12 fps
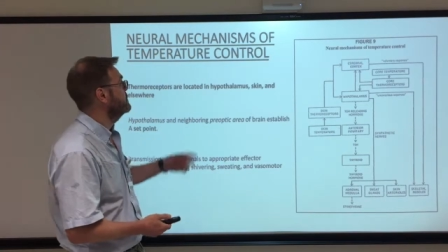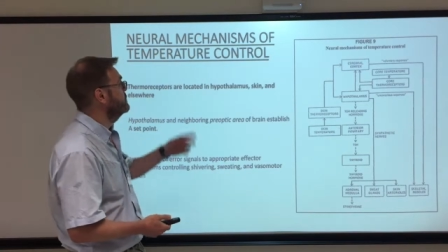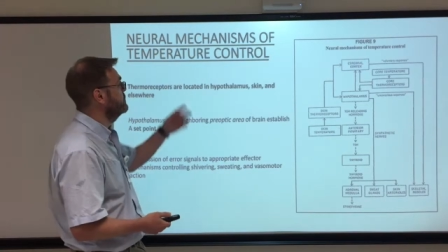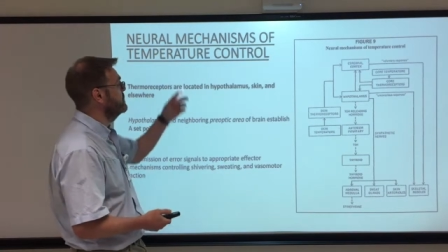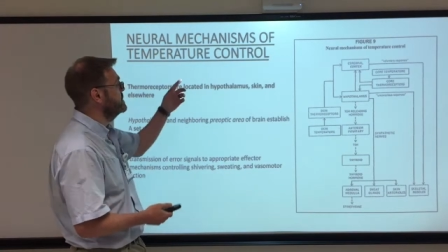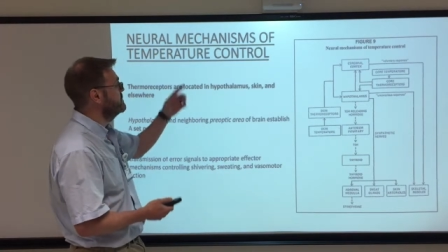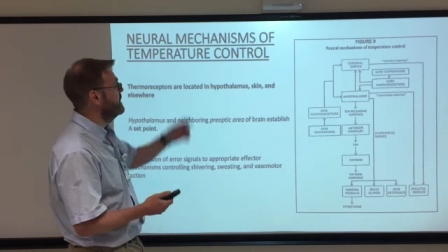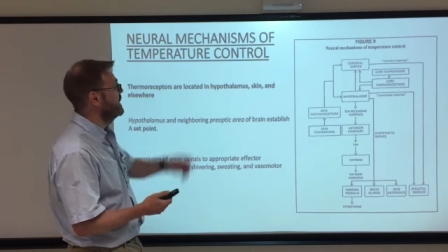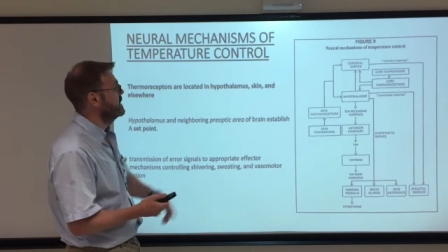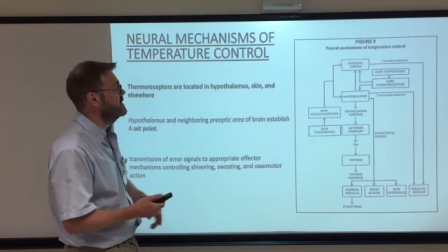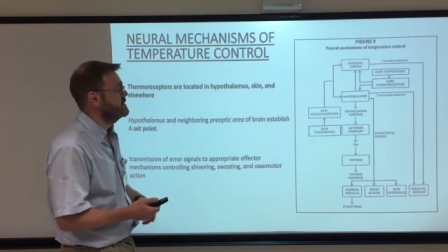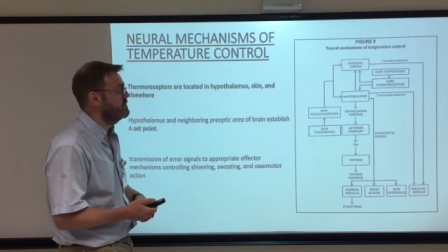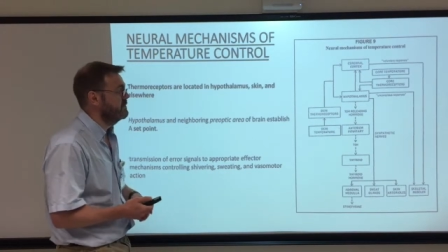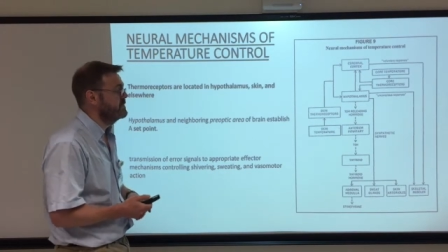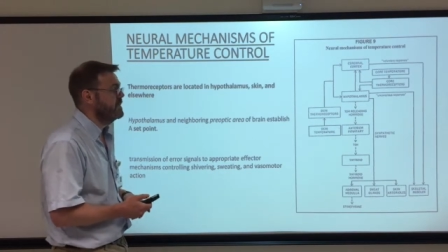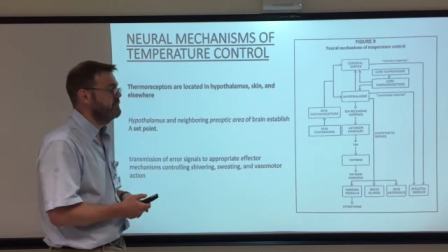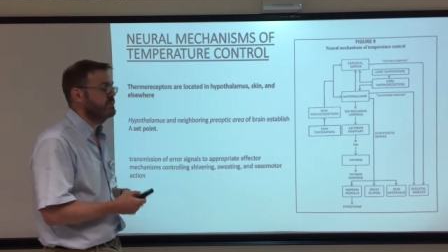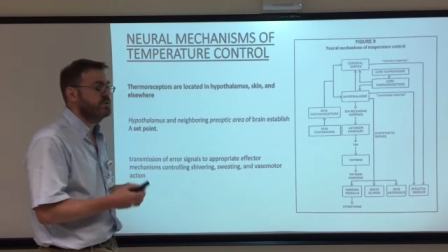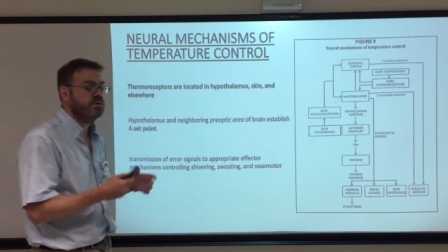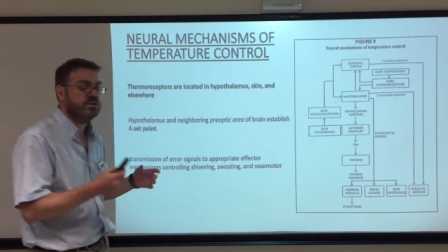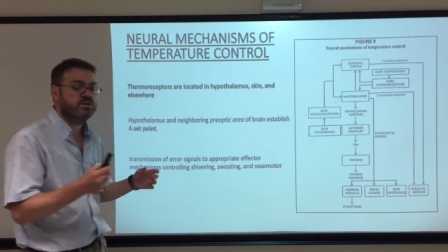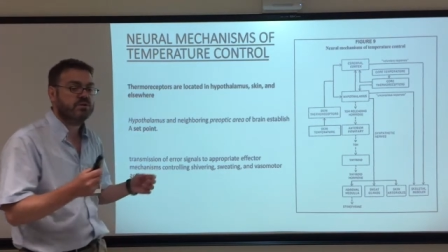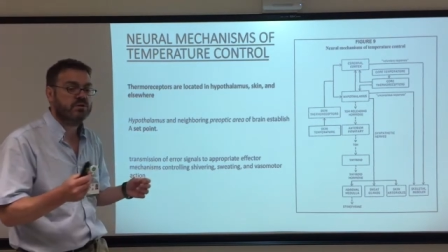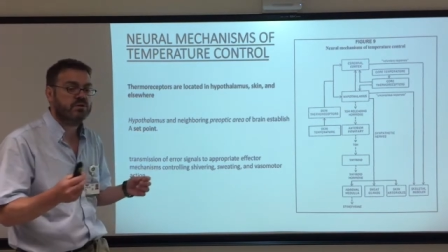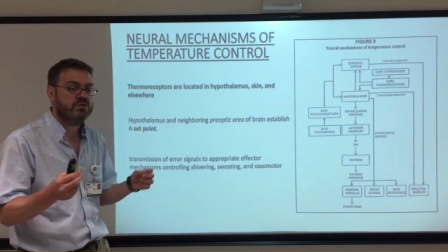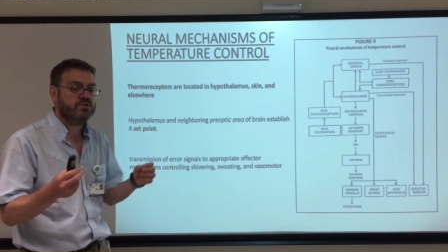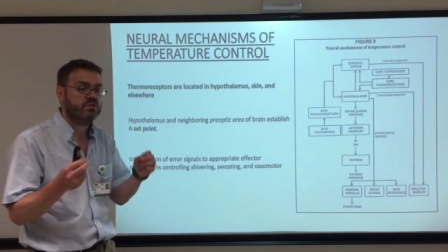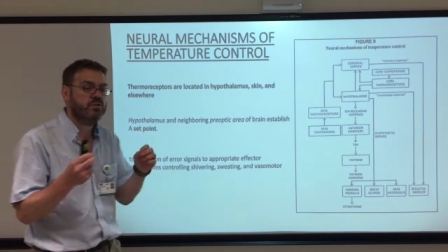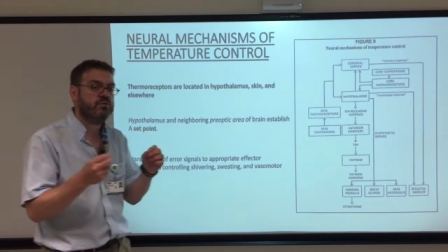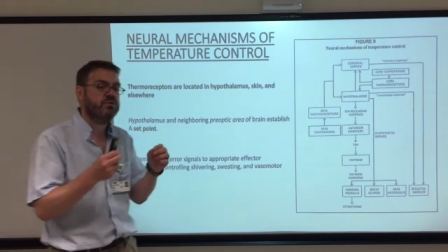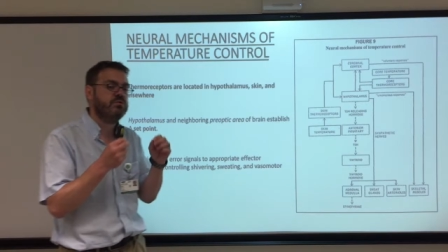through this mechanism of temperature control,